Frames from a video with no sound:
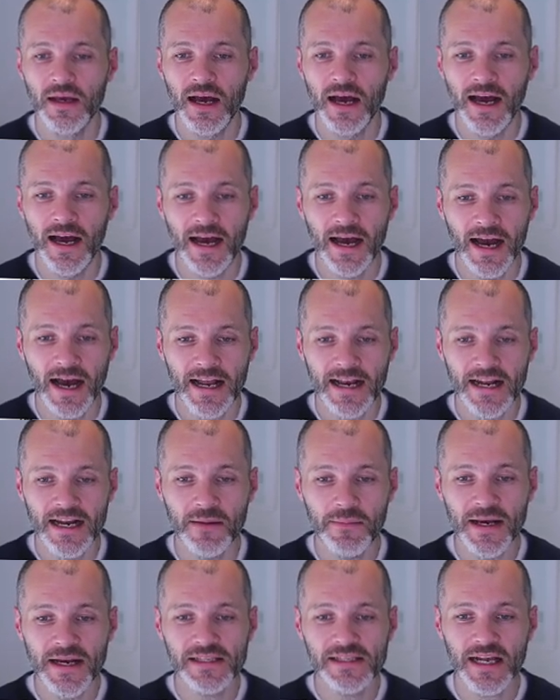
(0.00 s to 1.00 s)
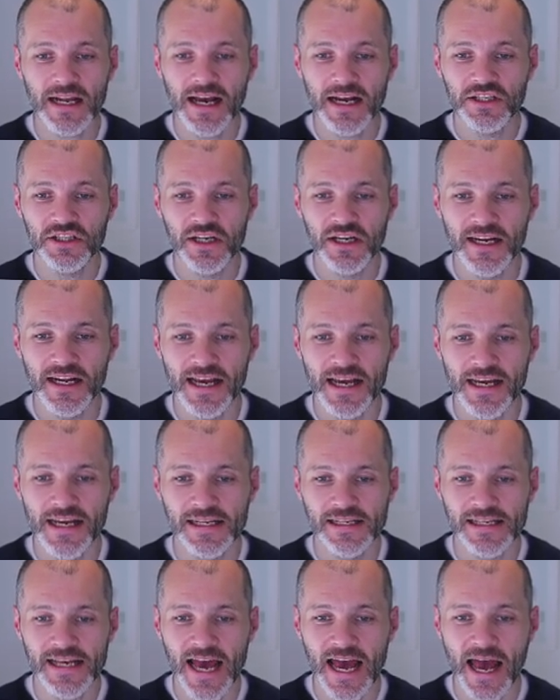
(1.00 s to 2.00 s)
And then the biggest collection
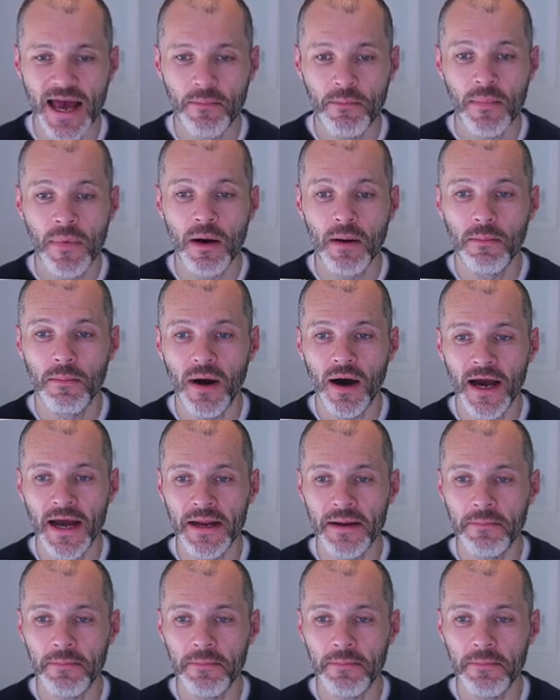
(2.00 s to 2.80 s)
is M by